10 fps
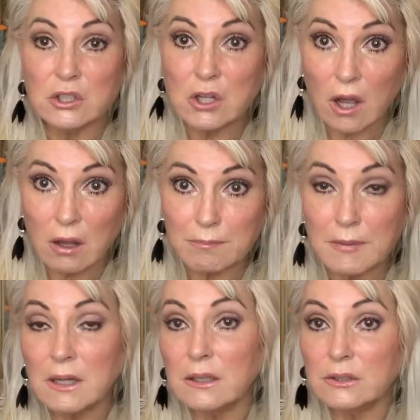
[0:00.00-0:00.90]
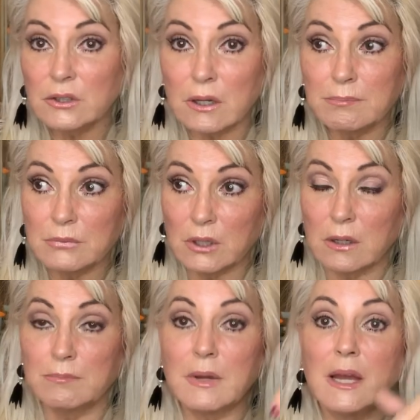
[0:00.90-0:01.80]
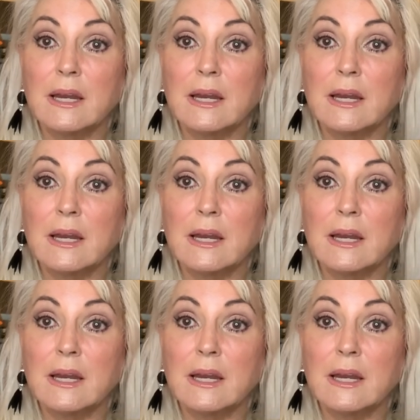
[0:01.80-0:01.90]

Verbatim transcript: Dumb, dumb, dumb.